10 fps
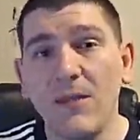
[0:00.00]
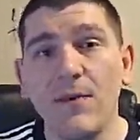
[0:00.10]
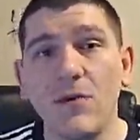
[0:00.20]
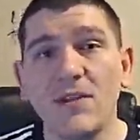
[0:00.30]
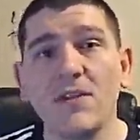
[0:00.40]
your
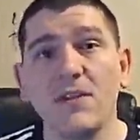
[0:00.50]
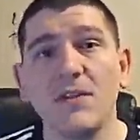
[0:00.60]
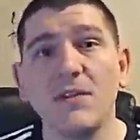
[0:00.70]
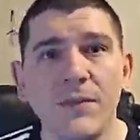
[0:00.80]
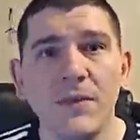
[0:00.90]

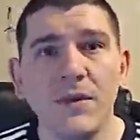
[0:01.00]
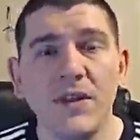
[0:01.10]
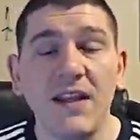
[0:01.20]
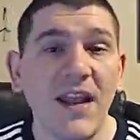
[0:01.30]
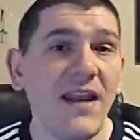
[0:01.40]
distance.
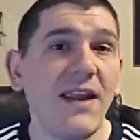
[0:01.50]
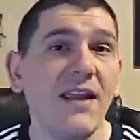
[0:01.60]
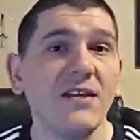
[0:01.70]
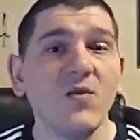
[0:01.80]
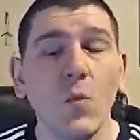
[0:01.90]
In any
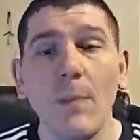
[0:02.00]
case, weapon